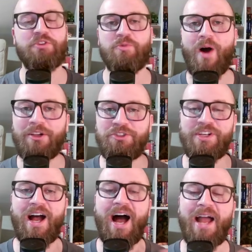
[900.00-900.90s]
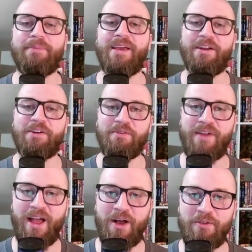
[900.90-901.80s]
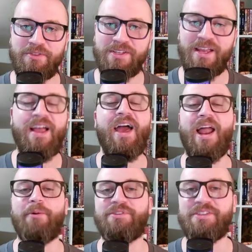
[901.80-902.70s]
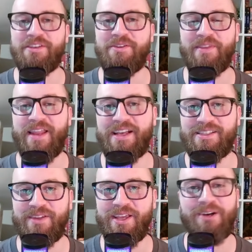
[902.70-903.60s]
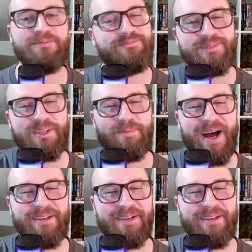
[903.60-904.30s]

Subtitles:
for watching. I'm Kicker of Elves, and I will see you in the next video. Goodbye.